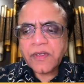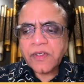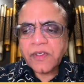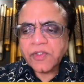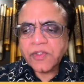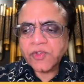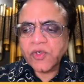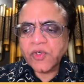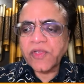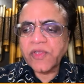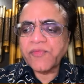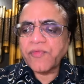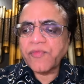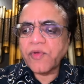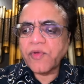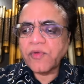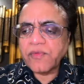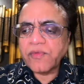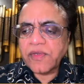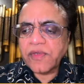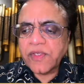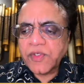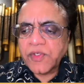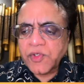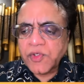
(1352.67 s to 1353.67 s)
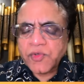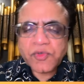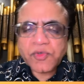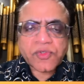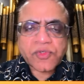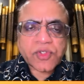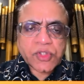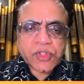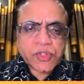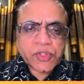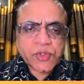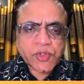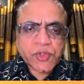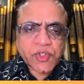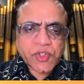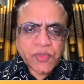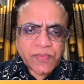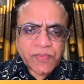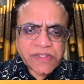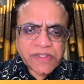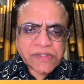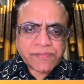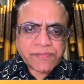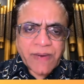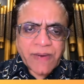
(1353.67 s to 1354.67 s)
So if you should
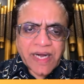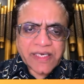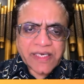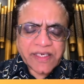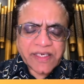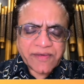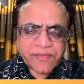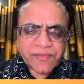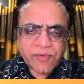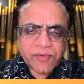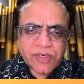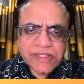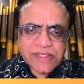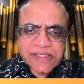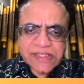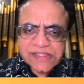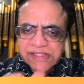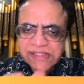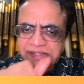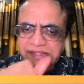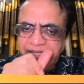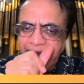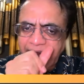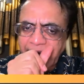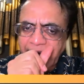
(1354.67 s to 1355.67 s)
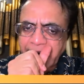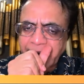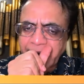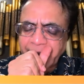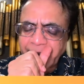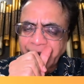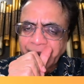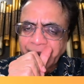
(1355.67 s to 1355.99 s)
be smart enough to understand